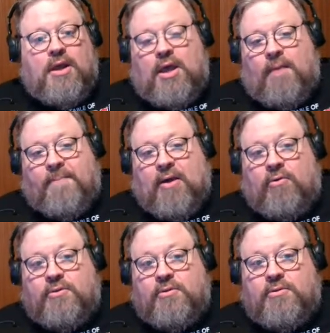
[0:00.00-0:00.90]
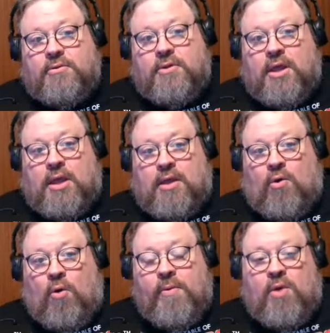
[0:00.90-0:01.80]
about
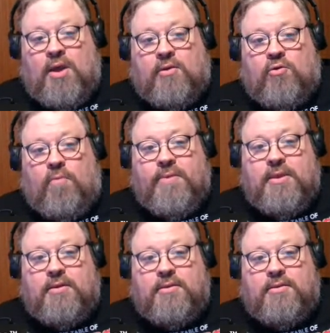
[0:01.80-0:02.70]
Obi-Wan Kenobi